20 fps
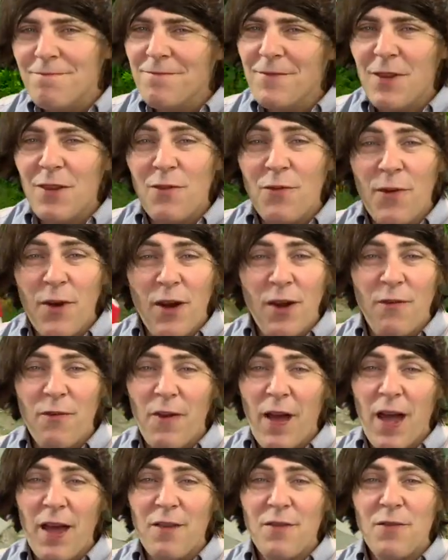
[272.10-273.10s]
it's very
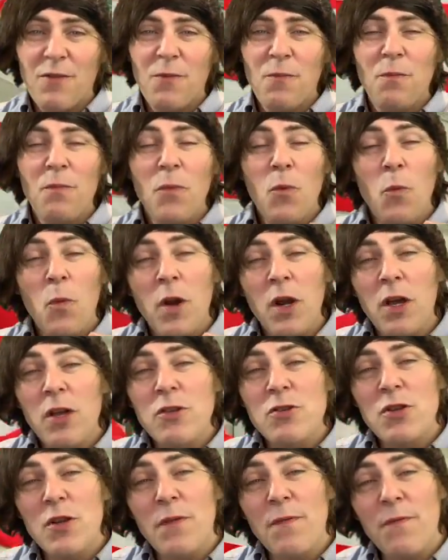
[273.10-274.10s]
fast,
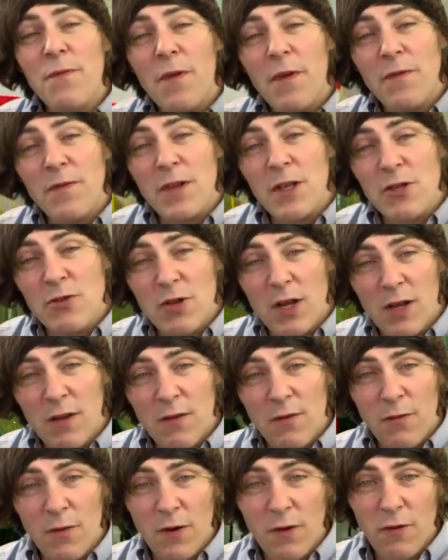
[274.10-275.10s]
150
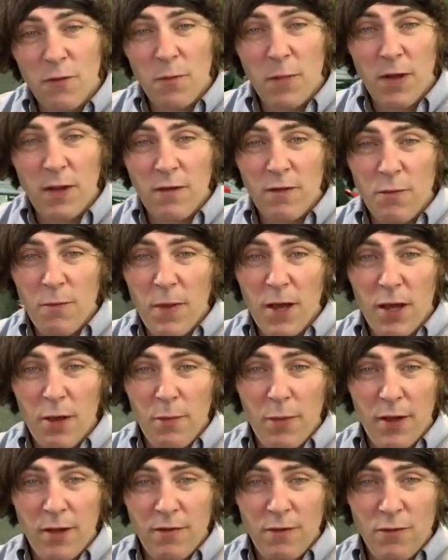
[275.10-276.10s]
transfer speeds,
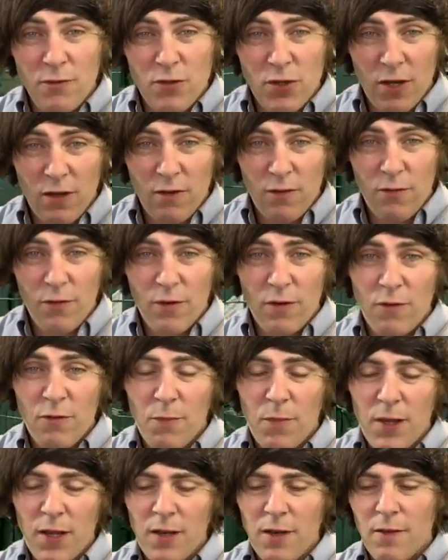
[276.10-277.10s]
megabytes of transfer
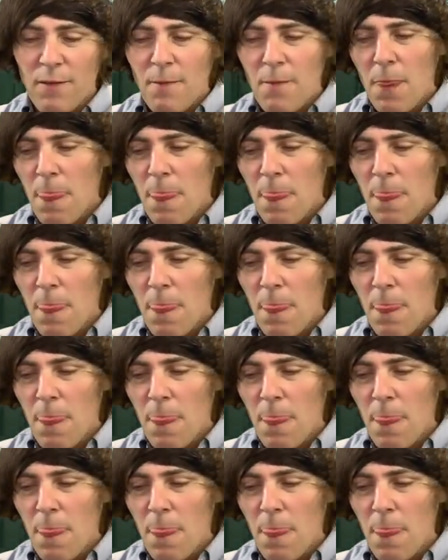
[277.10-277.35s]
speed.